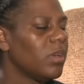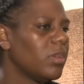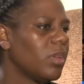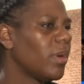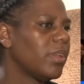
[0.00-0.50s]

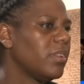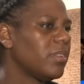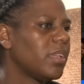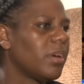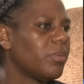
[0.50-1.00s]
No, I didn't
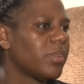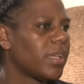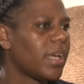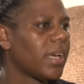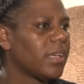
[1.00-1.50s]
say that was a
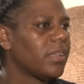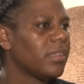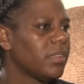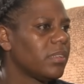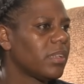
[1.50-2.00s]
lie.
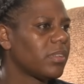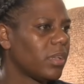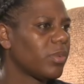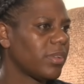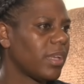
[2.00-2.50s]
That's
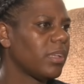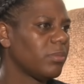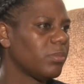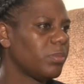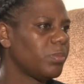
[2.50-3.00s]
how they
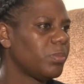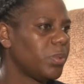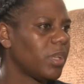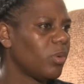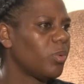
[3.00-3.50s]

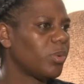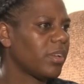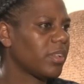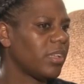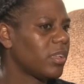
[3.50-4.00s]
put that on there. I
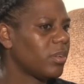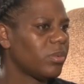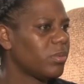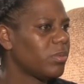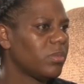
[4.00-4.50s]
was like,
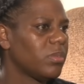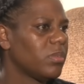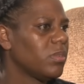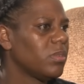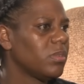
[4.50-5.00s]
no.
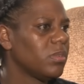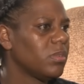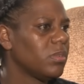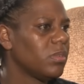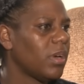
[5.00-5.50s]

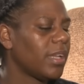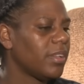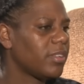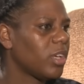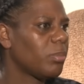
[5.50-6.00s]
Patricia, I
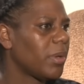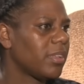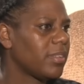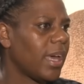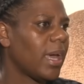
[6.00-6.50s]
didn't tell them at
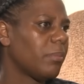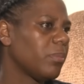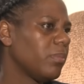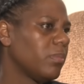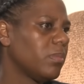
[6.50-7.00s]
the
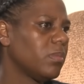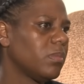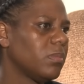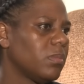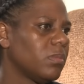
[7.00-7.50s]
time.
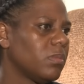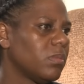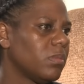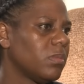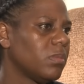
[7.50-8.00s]

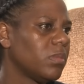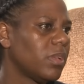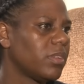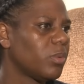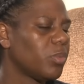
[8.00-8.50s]
I
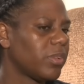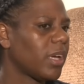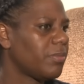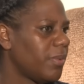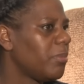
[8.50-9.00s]
just said it was
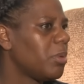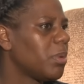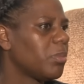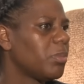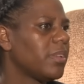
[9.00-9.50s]
like a family
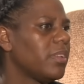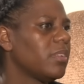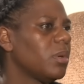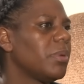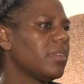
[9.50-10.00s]
member, but I didn't
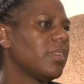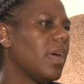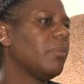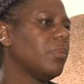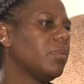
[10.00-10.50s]
tell them at the
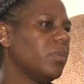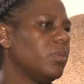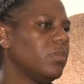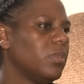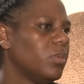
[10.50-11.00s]
time
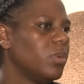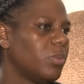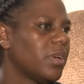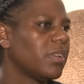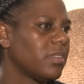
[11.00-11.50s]
who it was.